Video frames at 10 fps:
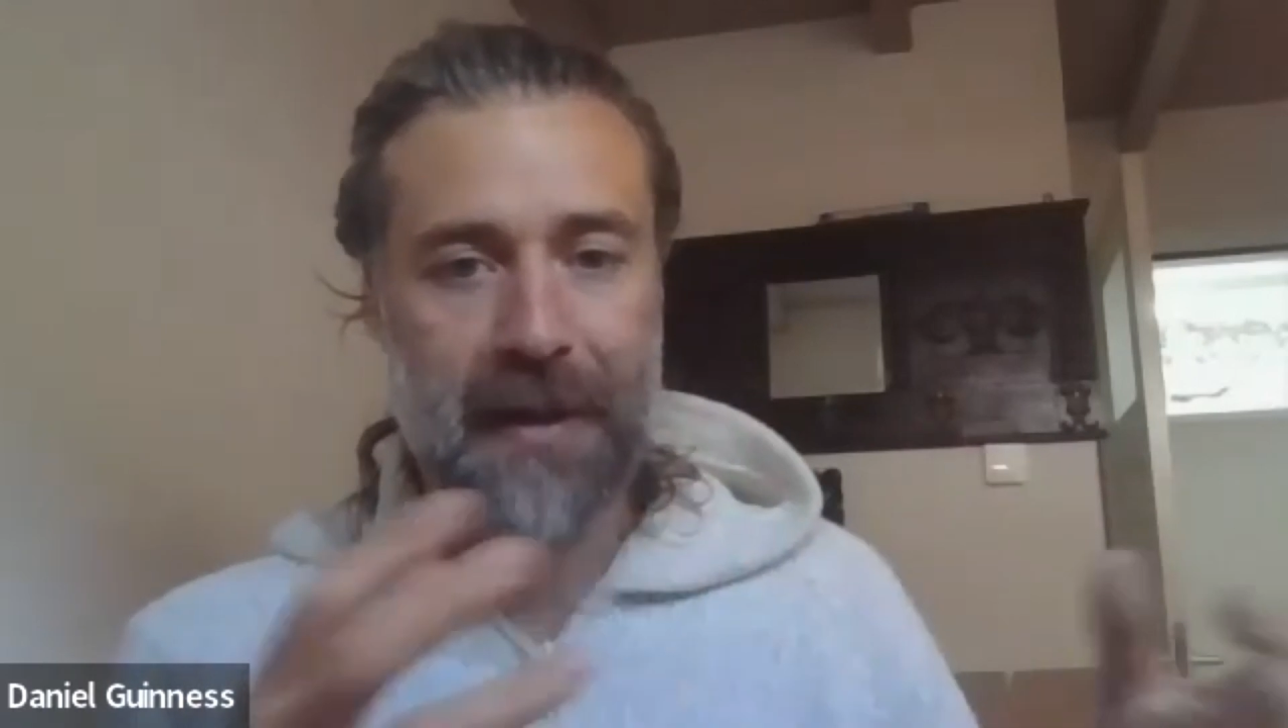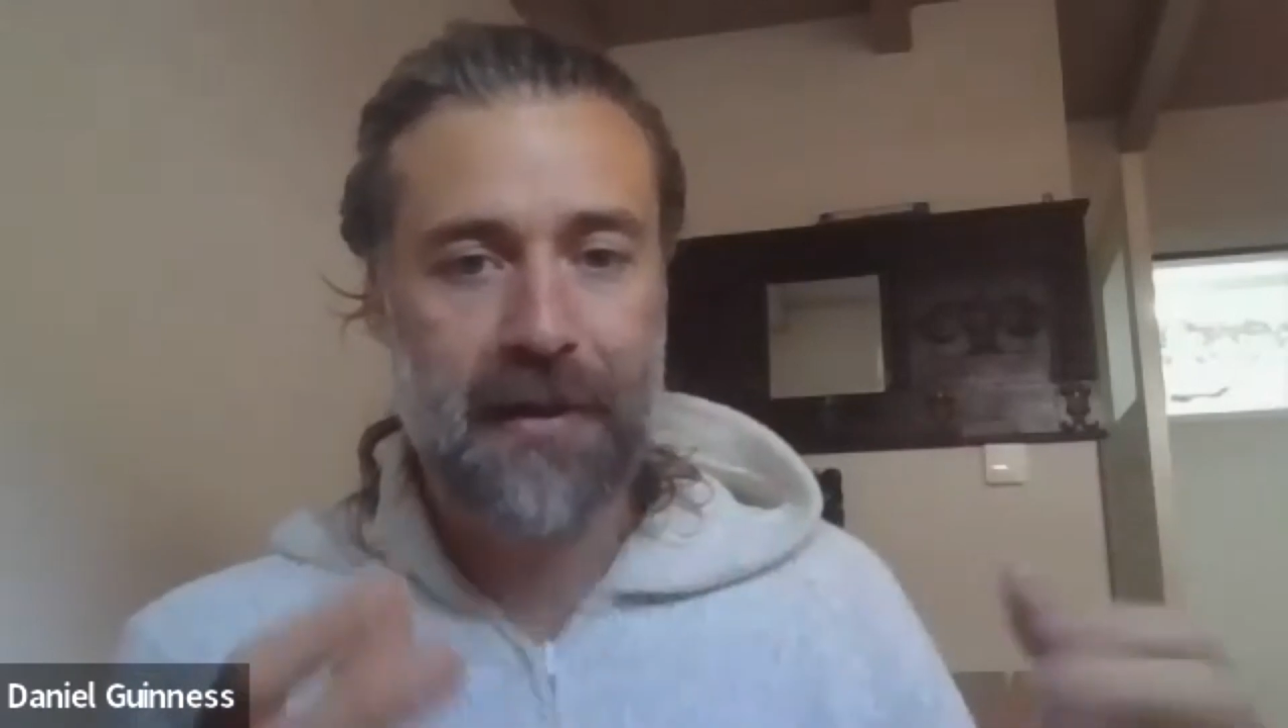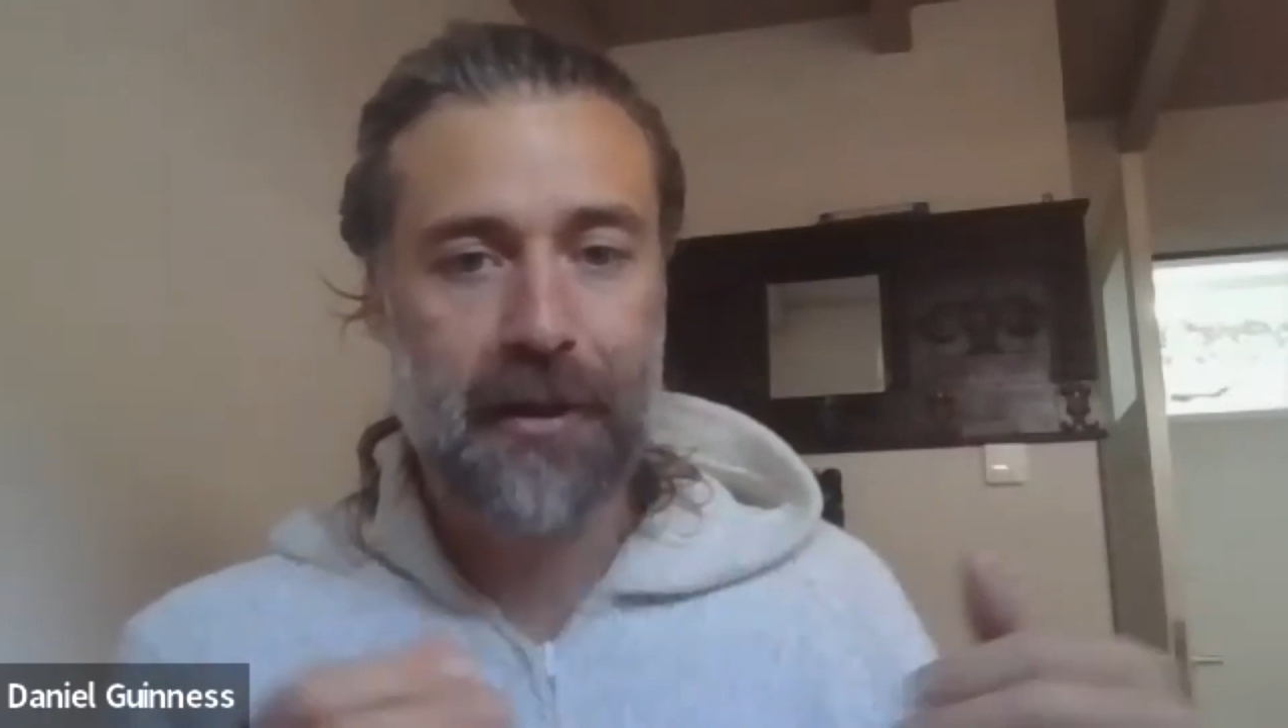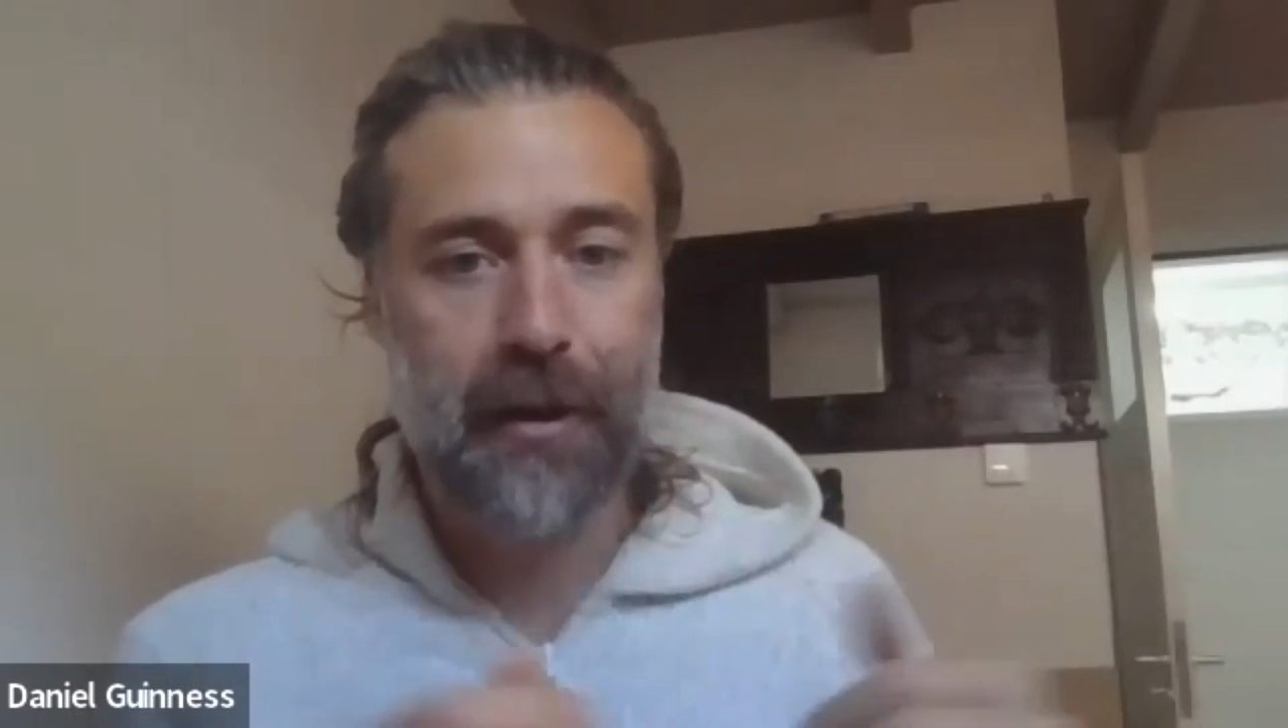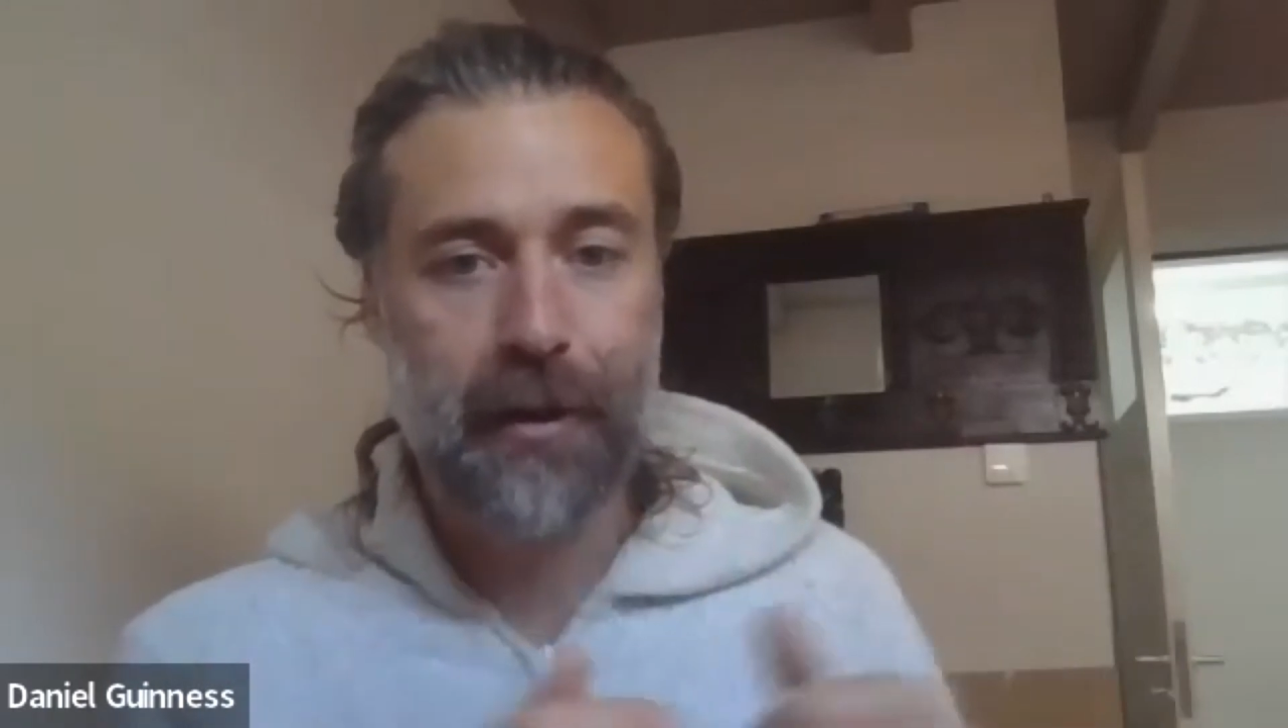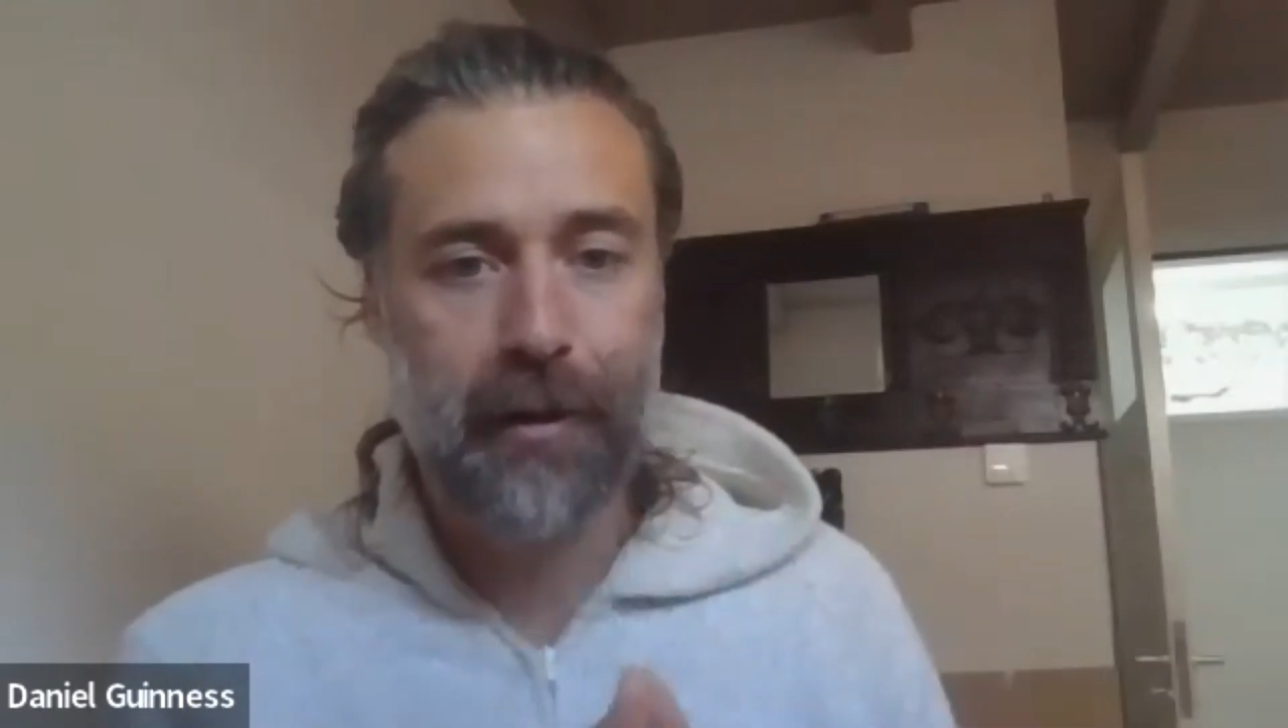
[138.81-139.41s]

actually going